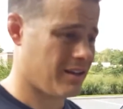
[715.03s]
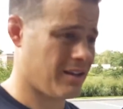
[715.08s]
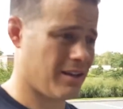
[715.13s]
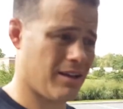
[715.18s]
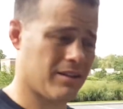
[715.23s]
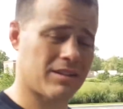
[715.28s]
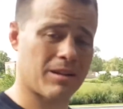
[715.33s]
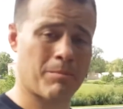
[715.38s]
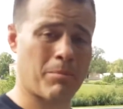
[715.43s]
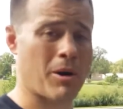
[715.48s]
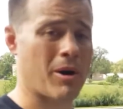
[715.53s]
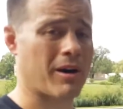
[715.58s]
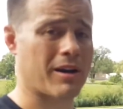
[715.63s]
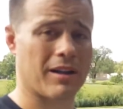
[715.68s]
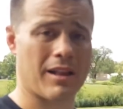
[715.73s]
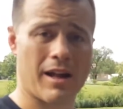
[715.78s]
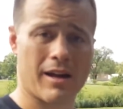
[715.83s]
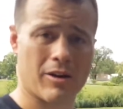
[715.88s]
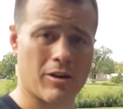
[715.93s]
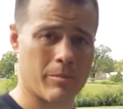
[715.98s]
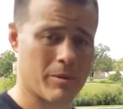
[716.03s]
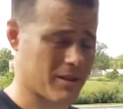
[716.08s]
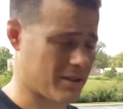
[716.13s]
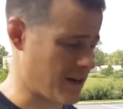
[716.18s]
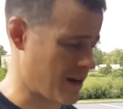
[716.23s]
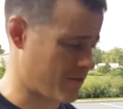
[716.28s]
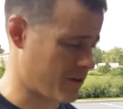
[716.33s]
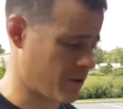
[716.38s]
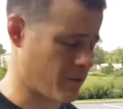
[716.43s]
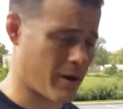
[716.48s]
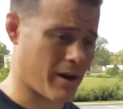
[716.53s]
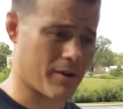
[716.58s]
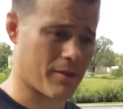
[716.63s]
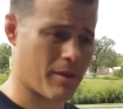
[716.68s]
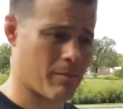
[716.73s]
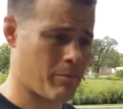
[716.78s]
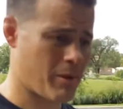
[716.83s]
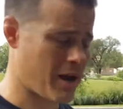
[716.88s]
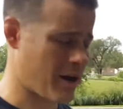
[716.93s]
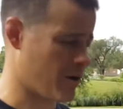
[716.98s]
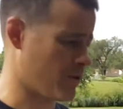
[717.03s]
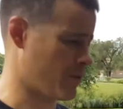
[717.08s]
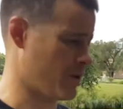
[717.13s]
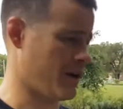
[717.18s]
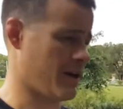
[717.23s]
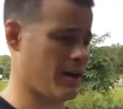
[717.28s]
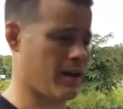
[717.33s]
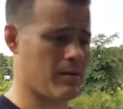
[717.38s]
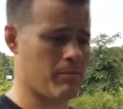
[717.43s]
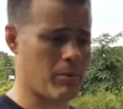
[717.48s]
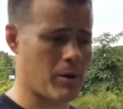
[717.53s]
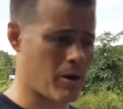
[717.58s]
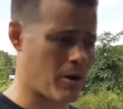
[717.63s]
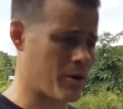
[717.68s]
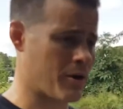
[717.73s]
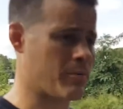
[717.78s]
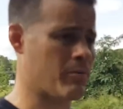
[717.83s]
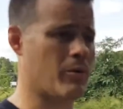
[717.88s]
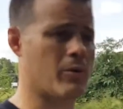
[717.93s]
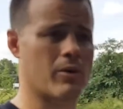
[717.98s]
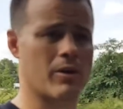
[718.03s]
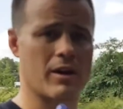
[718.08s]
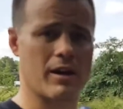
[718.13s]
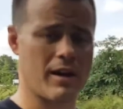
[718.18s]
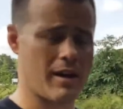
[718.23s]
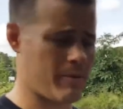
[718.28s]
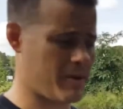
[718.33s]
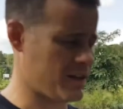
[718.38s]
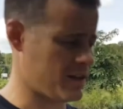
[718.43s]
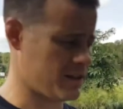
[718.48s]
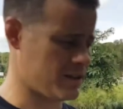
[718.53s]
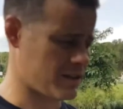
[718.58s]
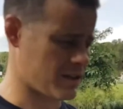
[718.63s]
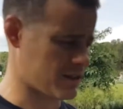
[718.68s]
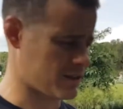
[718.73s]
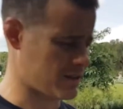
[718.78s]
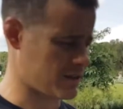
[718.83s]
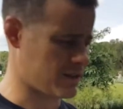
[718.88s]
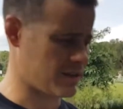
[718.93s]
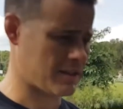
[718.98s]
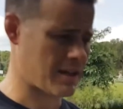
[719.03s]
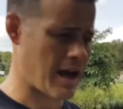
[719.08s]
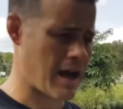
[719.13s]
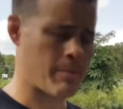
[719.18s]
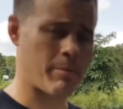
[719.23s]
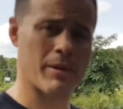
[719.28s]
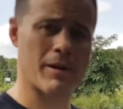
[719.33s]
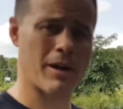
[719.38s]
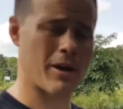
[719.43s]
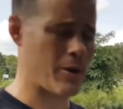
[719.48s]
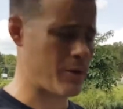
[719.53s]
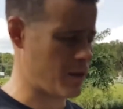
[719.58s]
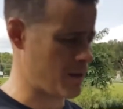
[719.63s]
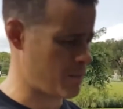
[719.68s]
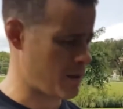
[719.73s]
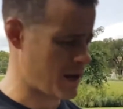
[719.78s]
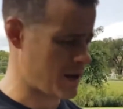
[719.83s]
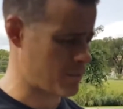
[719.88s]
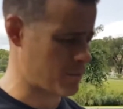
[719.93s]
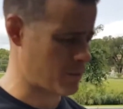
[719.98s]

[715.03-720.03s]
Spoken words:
it's a parking lot almost everywhere. The Beltway, Baltimore, I mean, it's stop and go, the Bay